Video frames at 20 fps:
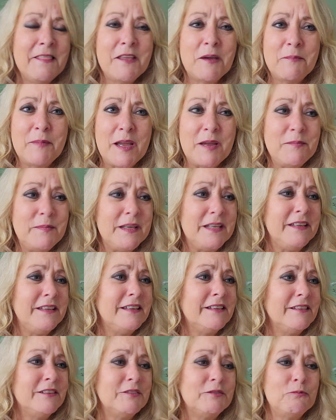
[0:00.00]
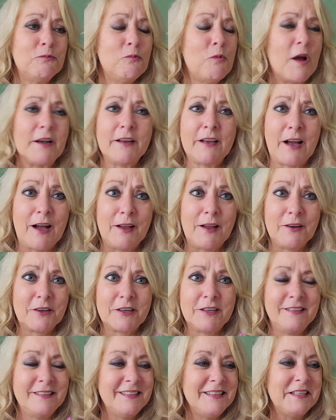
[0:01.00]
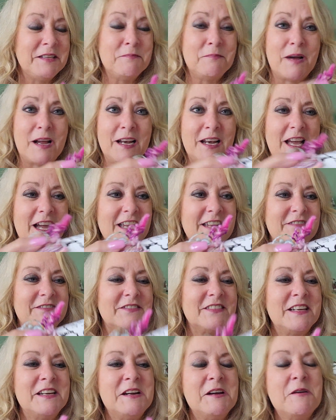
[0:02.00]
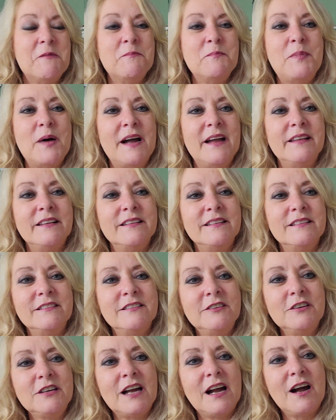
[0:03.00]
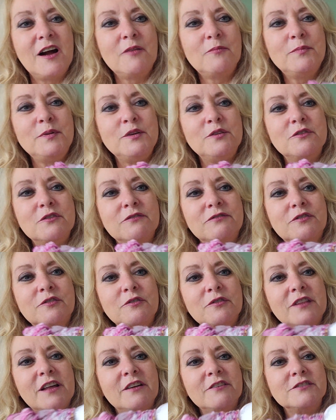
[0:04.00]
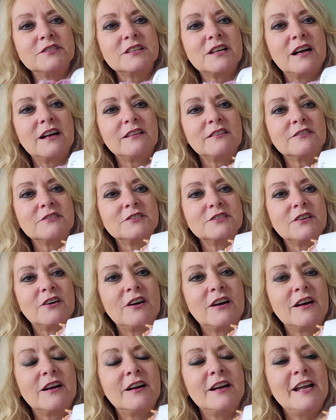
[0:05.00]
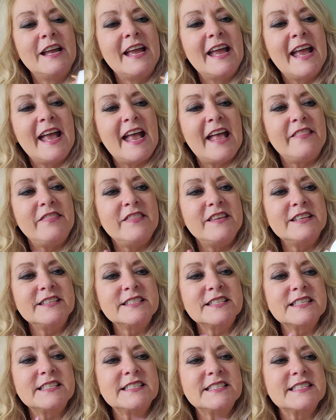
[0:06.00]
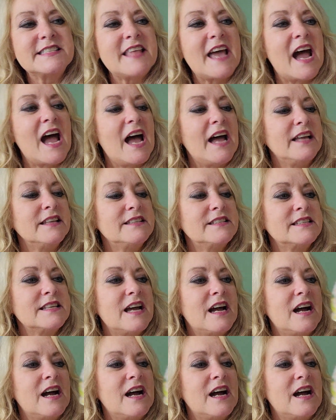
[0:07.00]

That made me want color in my life. But look how beautiful those colors are. And this is that